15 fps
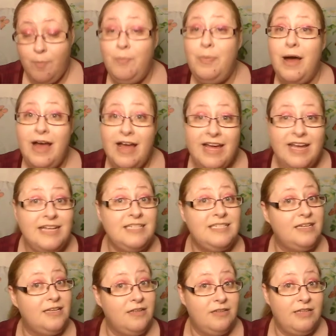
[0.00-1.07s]
but
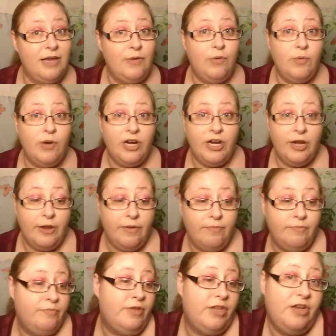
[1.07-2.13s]
they will work in a,
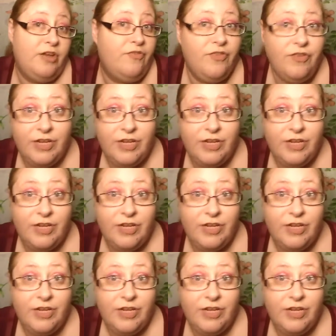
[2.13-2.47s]
you know, if